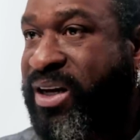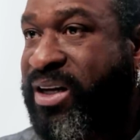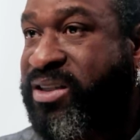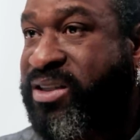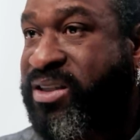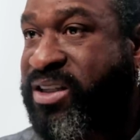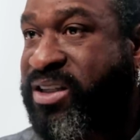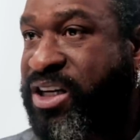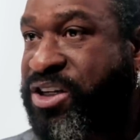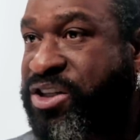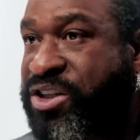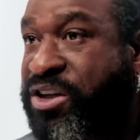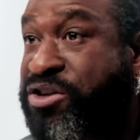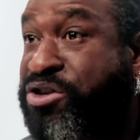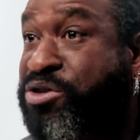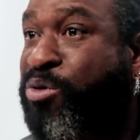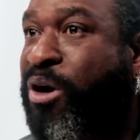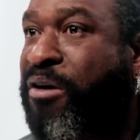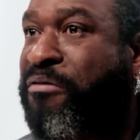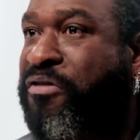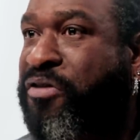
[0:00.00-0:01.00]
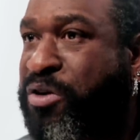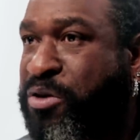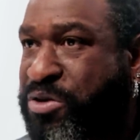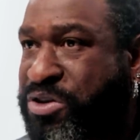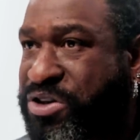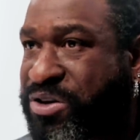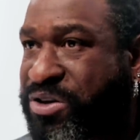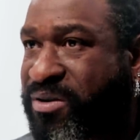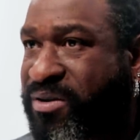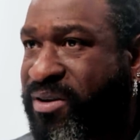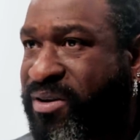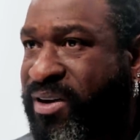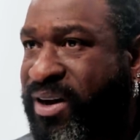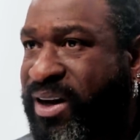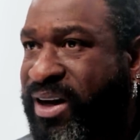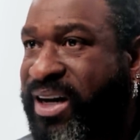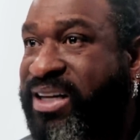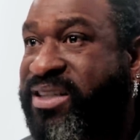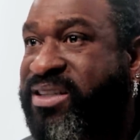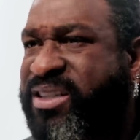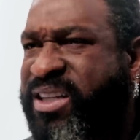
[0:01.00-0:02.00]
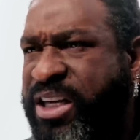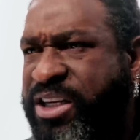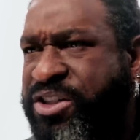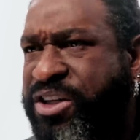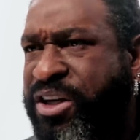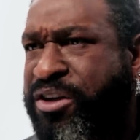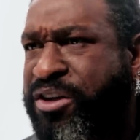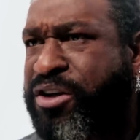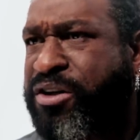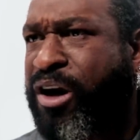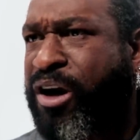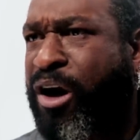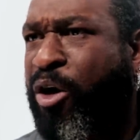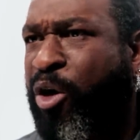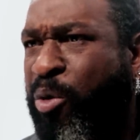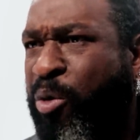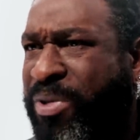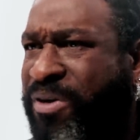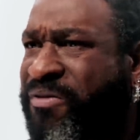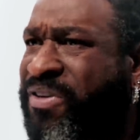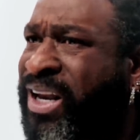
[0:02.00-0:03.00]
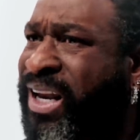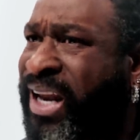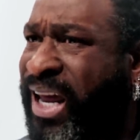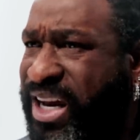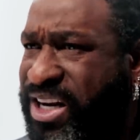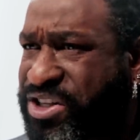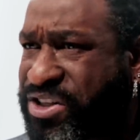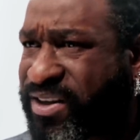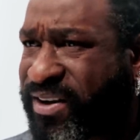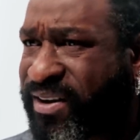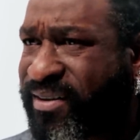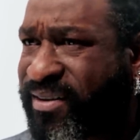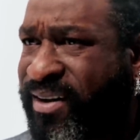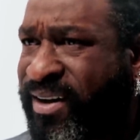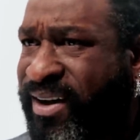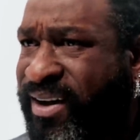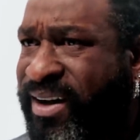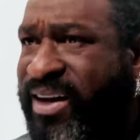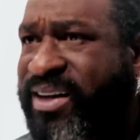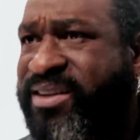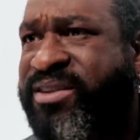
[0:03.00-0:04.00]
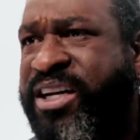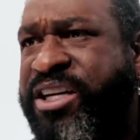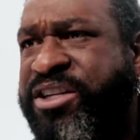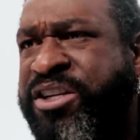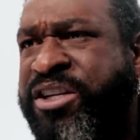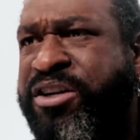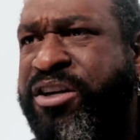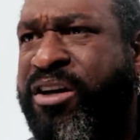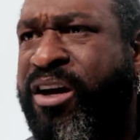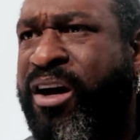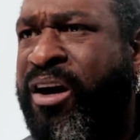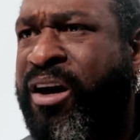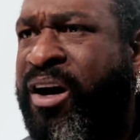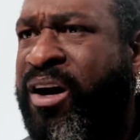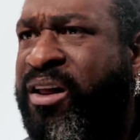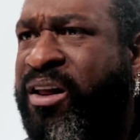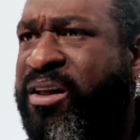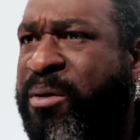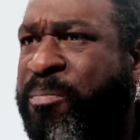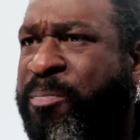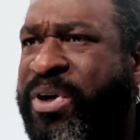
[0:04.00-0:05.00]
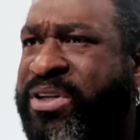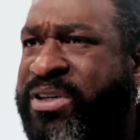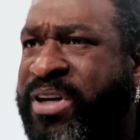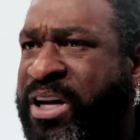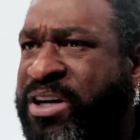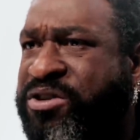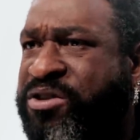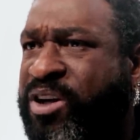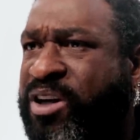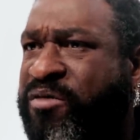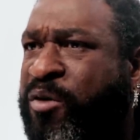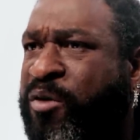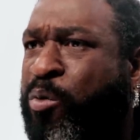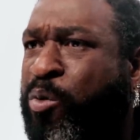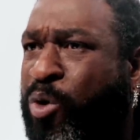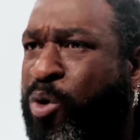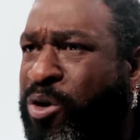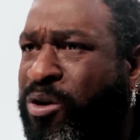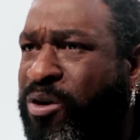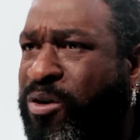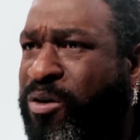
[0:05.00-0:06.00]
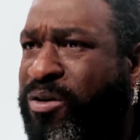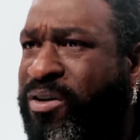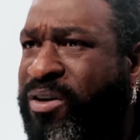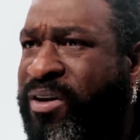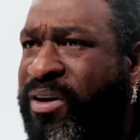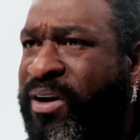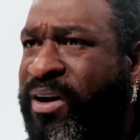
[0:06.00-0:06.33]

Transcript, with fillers: is teaching to our future, is teaching to the hope of a nation, is teaching to the, the potential of a world.